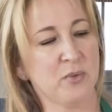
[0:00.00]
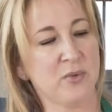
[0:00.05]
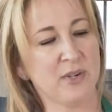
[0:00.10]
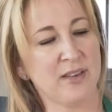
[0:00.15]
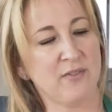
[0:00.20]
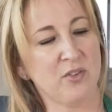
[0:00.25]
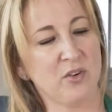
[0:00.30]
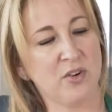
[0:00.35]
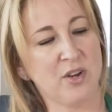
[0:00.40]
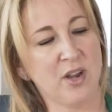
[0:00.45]
will
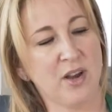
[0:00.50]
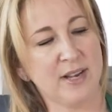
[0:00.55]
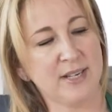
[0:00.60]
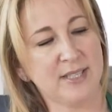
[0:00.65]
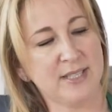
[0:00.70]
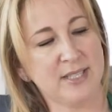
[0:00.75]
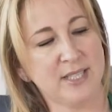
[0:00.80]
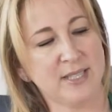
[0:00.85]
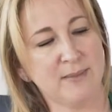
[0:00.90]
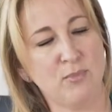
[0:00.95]
give you a
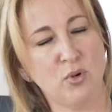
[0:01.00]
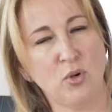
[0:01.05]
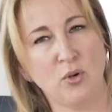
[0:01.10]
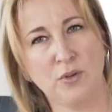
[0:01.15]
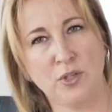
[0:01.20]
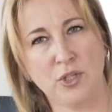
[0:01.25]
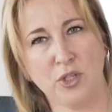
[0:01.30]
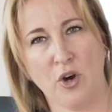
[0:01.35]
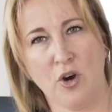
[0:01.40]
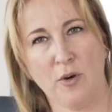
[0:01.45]
nice
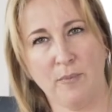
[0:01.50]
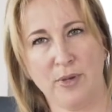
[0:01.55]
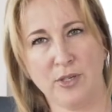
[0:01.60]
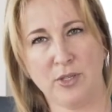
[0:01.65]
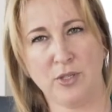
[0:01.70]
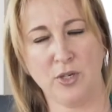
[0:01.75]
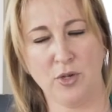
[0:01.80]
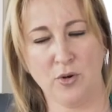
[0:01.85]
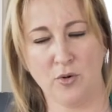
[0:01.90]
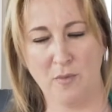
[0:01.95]
smooth top
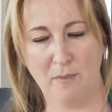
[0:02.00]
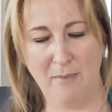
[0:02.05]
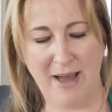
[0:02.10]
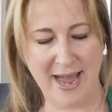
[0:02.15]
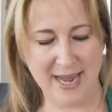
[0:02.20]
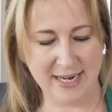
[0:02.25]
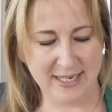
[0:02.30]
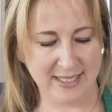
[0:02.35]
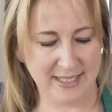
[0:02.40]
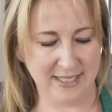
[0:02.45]
to your
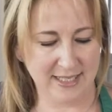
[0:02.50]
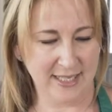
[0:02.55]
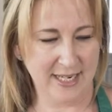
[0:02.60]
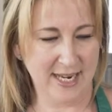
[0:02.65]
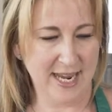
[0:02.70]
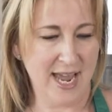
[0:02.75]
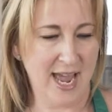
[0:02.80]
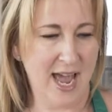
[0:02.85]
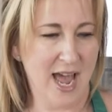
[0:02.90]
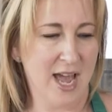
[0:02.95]
macs.
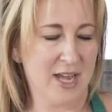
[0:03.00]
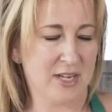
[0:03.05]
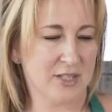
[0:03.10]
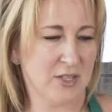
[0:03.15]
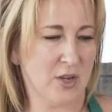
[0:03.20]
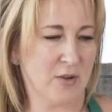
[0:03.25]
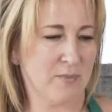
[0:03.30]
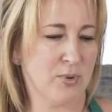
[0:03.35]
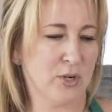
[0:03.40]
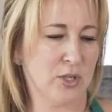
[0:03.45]

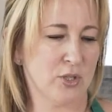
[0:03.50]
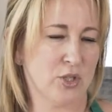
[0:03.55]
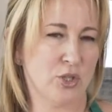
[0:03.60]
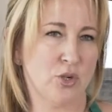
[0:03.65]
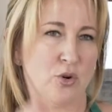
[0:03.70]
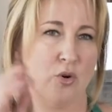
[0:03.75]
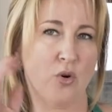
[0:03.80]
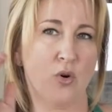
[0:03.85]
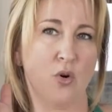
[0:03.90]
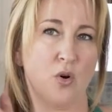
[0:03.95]
So put
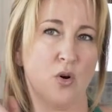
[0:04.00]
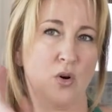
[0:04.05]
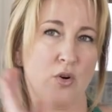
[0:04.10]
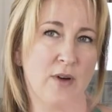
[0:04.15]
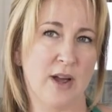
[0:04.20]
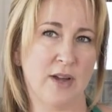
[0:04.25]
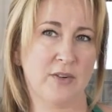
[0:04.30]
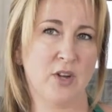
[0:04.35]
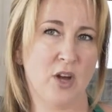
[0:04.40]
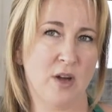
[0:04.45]
your
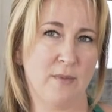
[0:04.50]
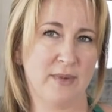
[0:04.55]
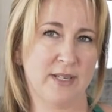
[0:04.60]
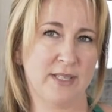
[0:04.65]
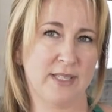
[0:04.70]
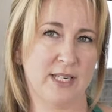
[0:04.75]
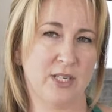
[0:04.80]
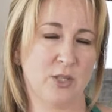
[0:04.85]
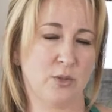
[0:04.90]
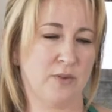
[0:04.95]
ground
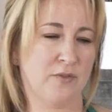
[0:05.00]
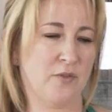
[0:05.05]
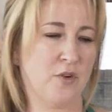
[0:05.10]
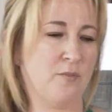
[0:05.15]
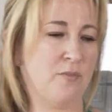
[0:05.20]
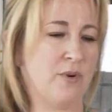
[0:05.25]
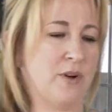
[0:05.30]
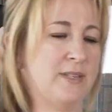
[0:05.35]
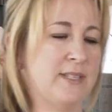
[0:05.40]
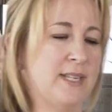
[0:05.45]
almonds into a
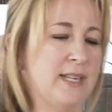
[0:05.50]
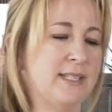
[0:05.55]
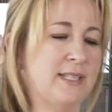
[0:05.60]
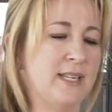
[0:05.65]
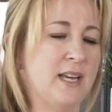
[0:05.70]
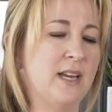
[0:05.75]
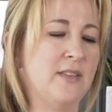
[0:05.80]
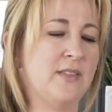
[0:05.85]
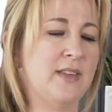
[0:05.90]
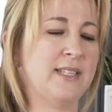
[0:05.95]
food
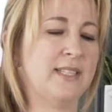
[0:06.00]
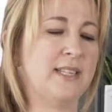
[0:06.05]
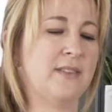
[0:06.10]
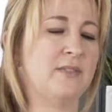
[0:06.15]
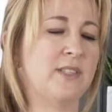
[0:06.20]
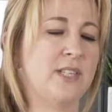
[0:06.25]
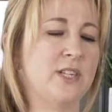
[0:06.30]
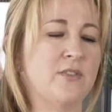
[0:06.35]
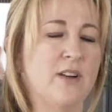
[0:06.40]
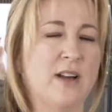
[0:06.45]
processor. There's
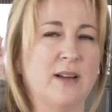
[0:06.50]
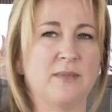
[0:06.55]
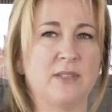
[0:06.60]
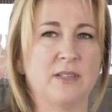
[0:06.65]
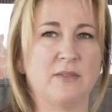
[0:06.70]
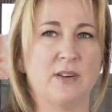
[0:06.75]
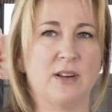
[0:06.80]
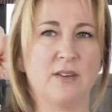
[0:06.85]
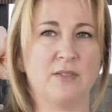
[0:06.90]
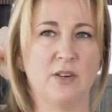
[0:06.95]
70 grams
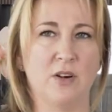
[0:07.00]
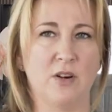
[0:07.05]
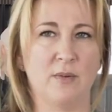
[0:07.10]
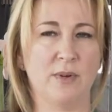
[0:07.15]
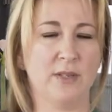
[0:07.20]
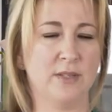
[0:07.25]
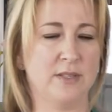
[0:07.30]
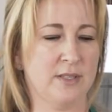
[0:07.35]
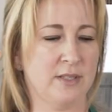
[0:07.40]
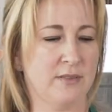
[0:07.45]
of ground
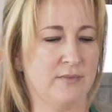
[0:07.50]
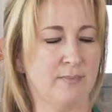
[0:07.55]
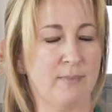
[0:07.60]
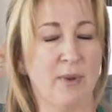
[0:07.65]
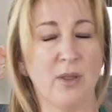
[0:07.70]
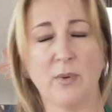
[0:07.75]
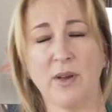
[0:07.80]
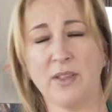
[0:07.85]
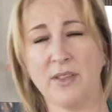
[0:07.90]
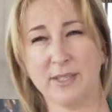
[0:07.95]
almonds. By
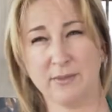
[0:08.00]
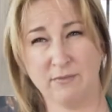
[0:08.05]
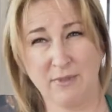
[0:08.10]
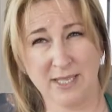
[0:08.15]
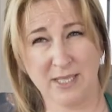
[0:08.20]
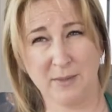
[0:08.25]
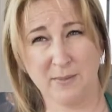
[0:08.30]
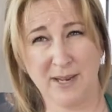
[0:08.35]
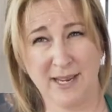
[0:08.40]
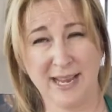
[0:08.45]
the way, this
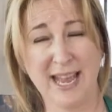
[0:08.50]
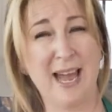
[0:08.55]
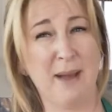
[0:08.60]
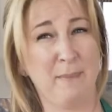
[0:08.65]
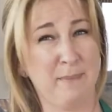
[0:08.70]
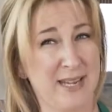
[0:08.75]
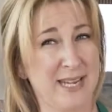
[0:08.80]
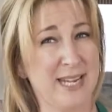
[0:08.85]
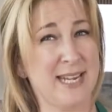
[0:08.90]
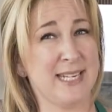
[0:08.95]
recipe
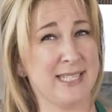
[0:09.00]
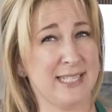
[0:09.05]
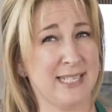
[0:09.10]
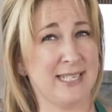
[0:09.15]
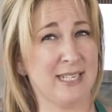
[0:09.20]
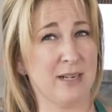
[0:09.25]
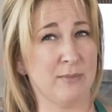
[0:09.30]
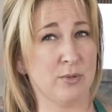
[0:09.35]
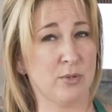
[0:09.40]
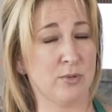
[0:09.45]
can be easily
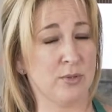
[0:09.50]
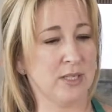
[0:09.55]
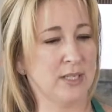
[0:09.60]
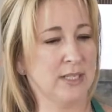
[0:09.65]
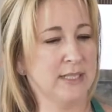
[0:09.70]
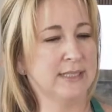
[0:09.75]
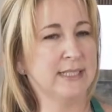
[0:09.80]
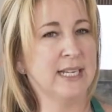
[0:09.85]
doubled.